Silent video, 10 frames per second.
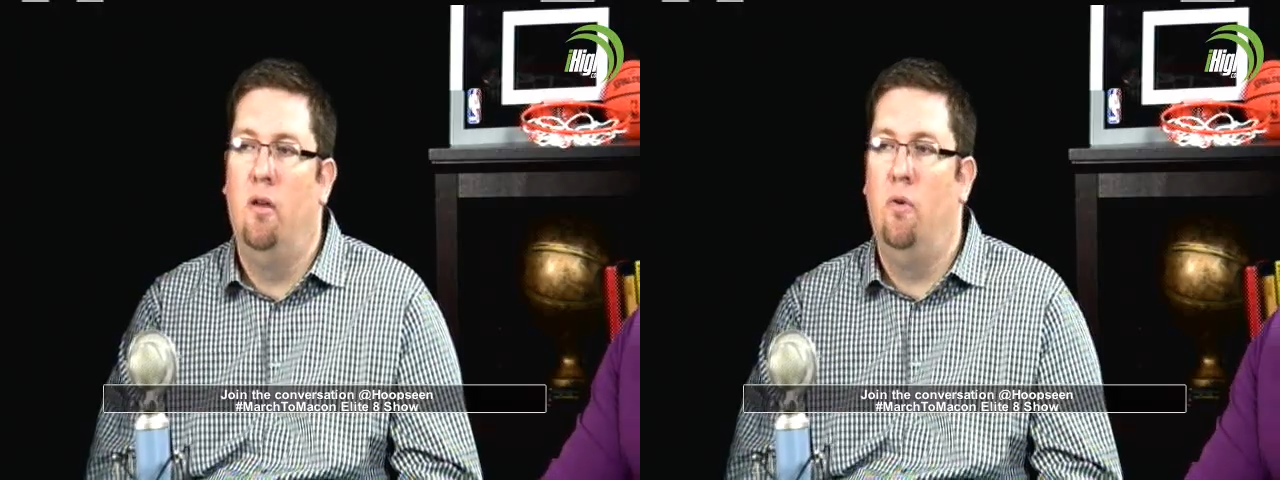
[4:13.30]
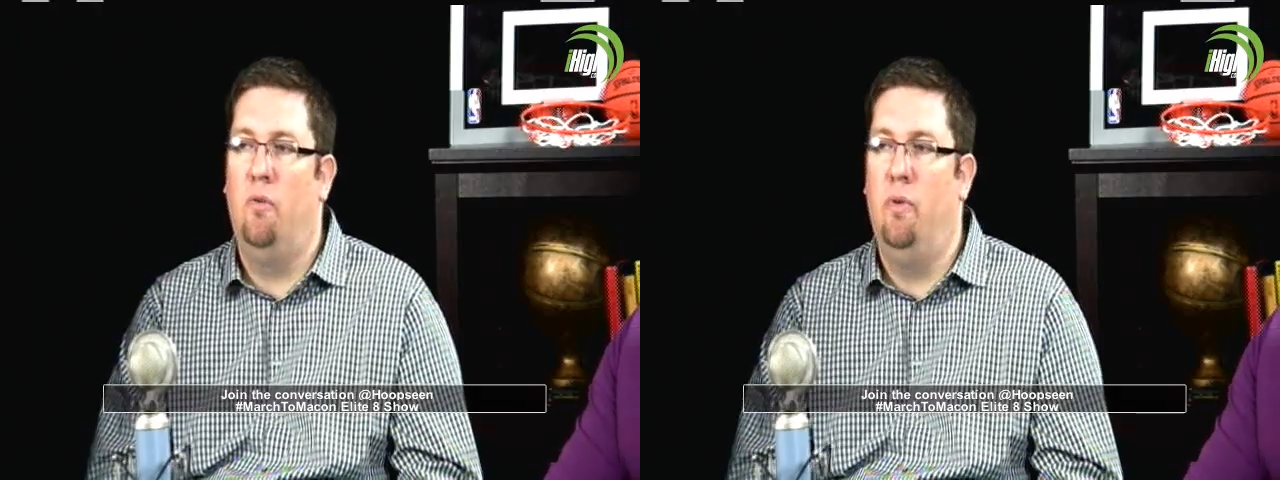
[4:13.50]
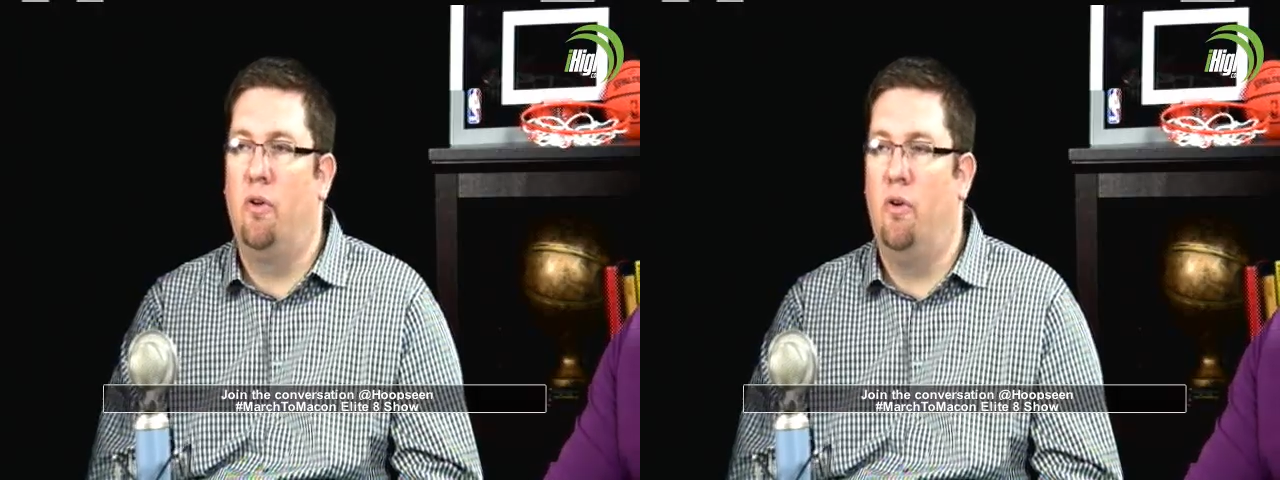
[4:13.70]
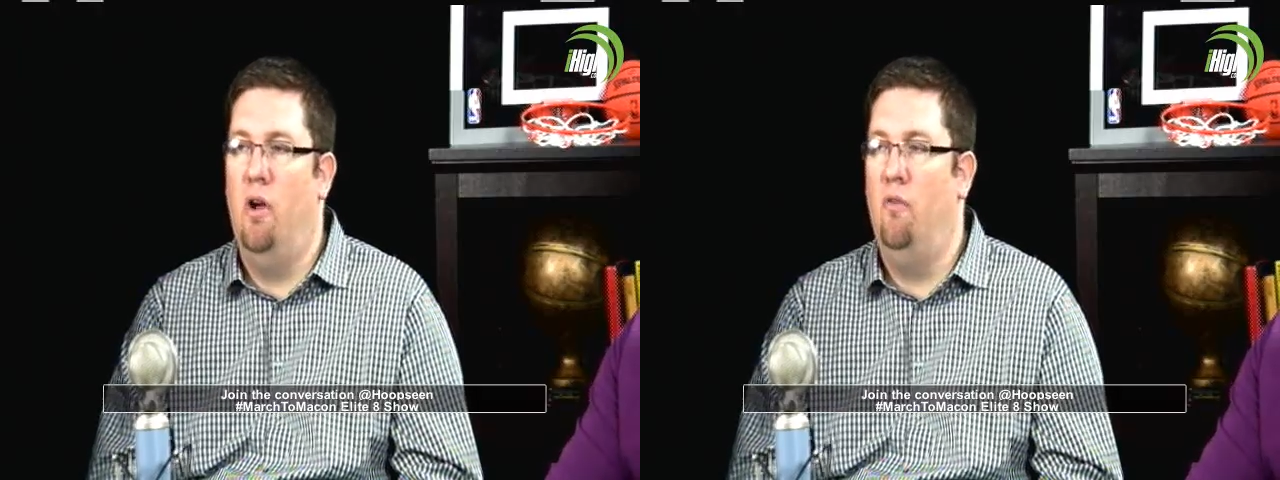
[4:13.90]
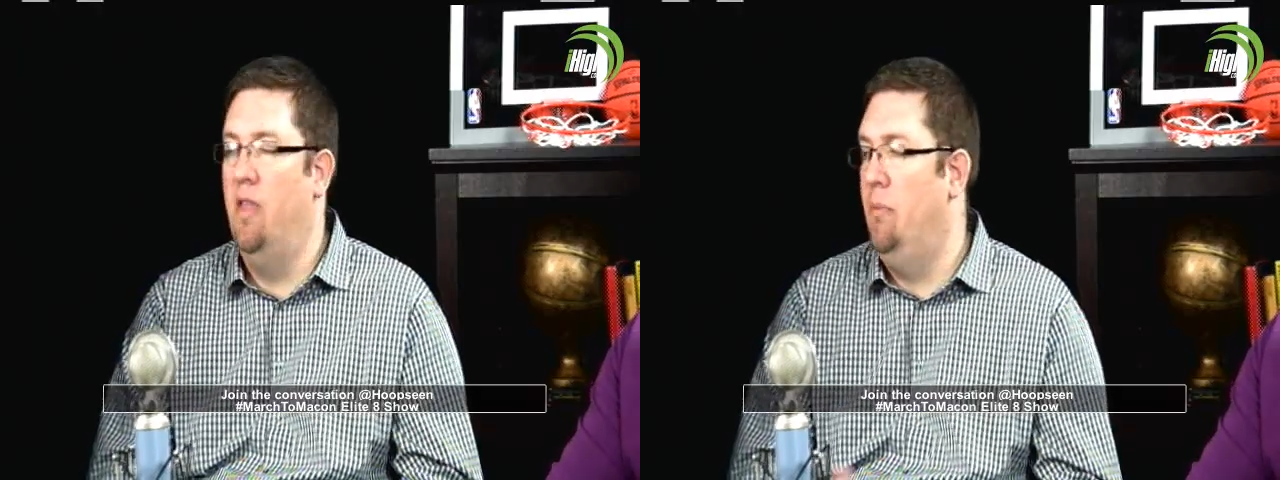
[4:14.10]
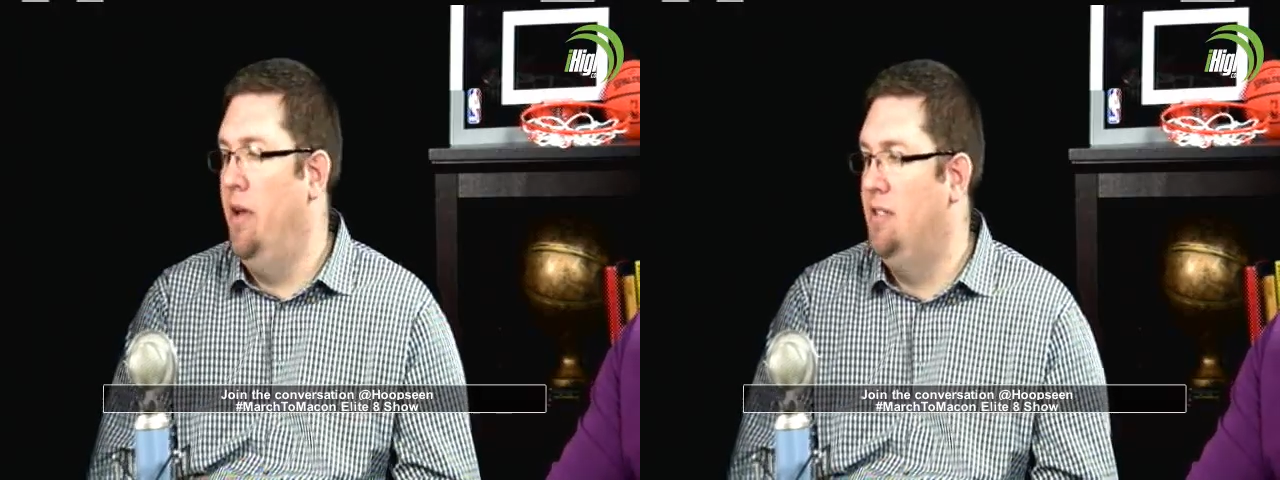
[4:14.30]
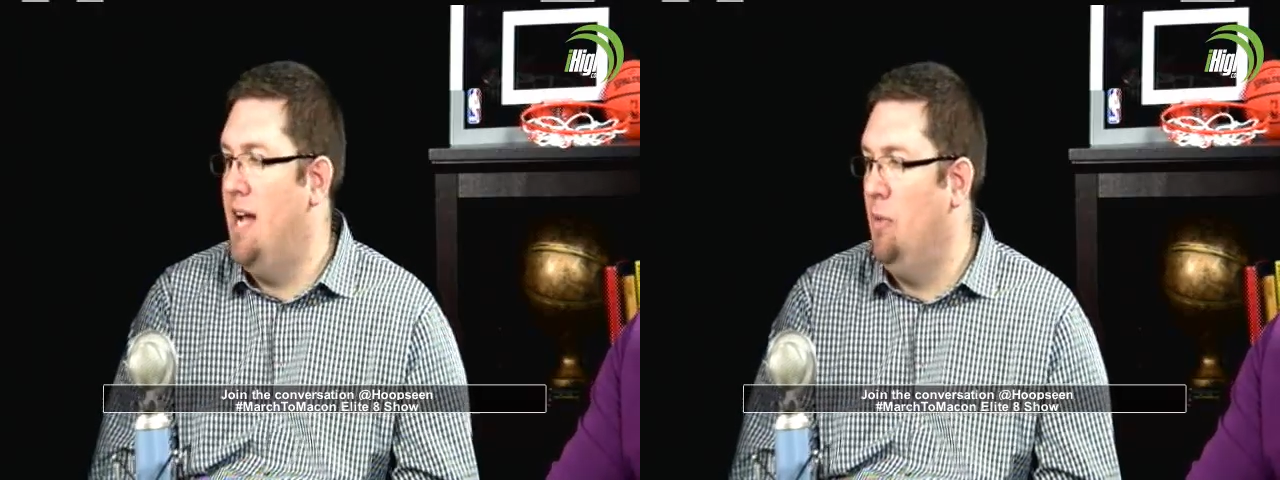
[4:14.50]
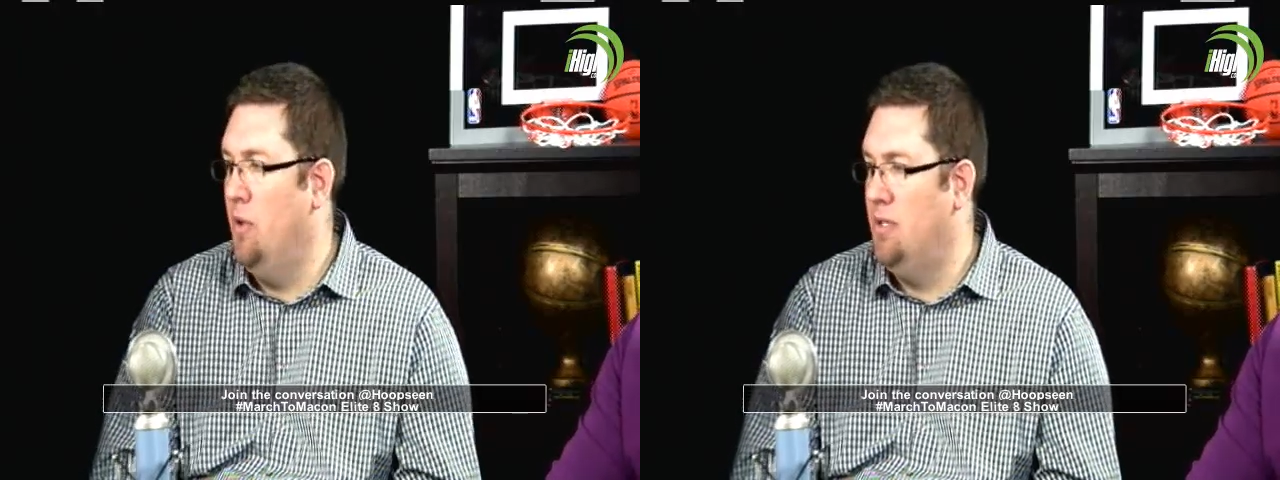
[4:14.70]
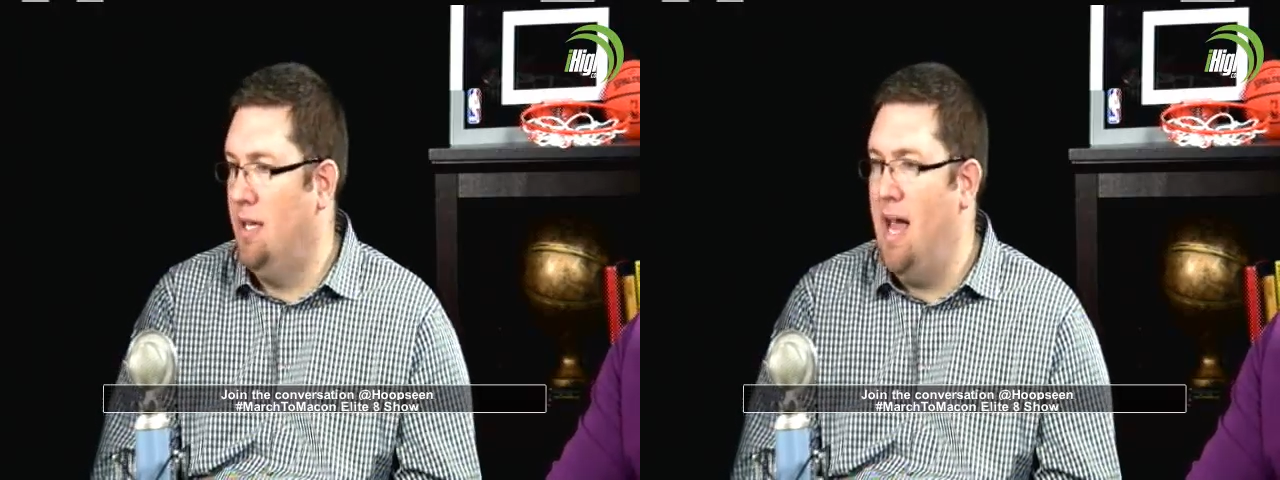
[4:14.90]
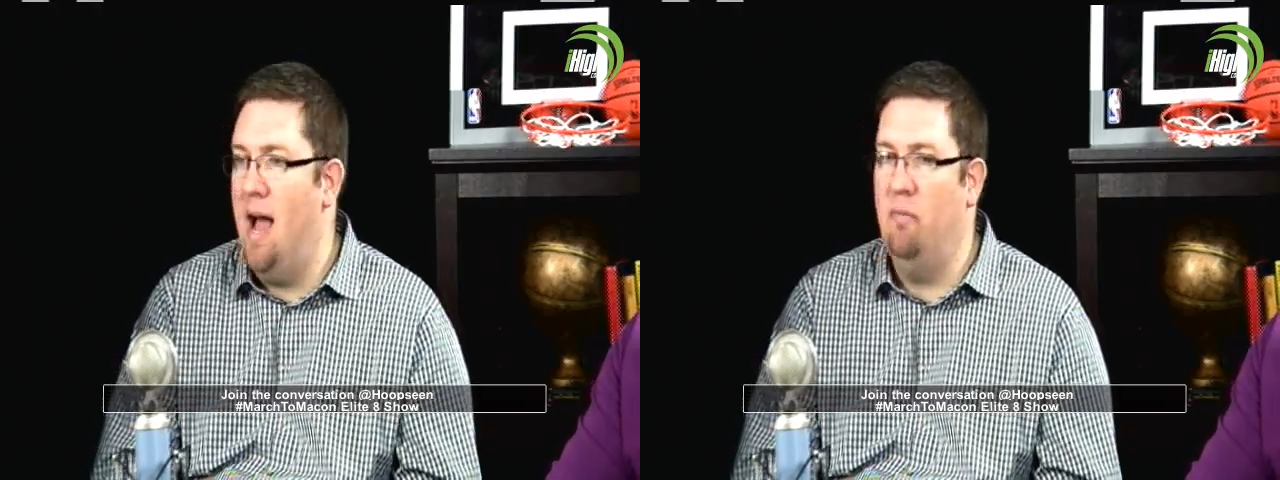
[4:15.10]
with Miller Grove when they played Southwest
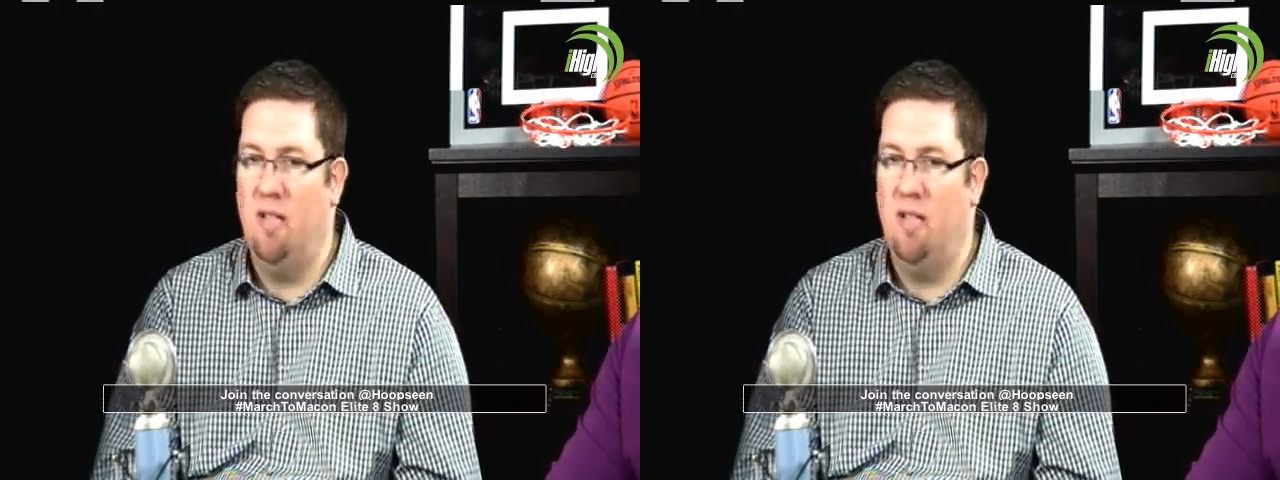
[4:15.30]
DeKalb